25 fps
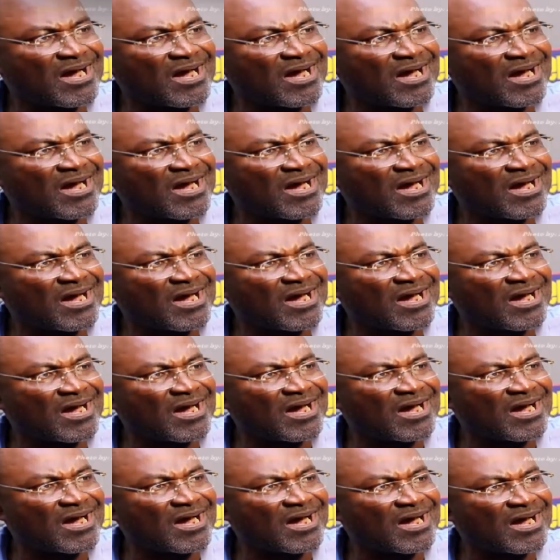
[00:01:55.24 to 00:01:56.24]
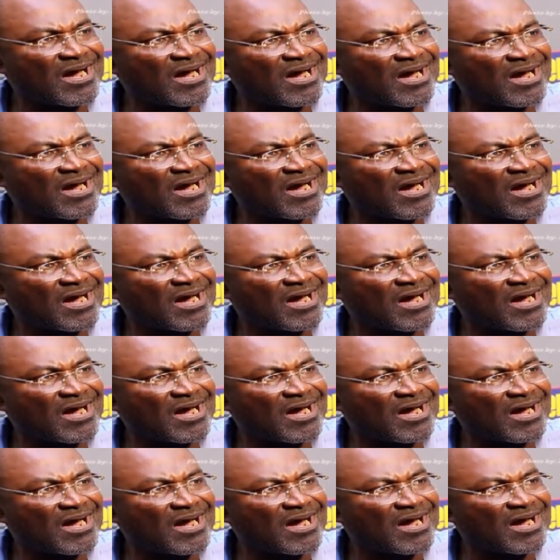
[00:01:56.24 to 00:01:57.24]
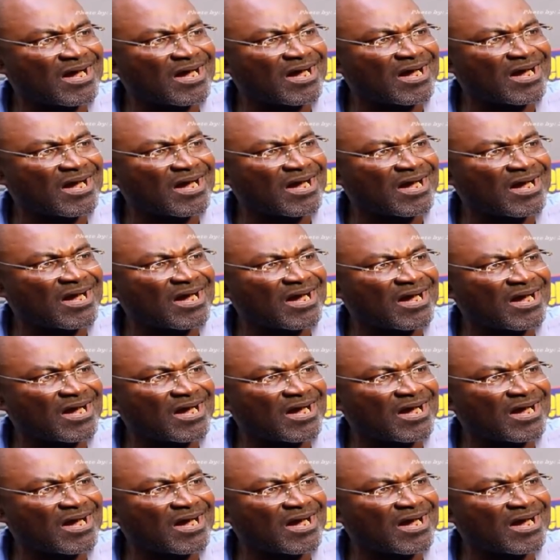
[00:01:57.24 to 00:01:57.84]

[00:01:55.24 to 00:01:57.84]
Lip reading: Nothing is said.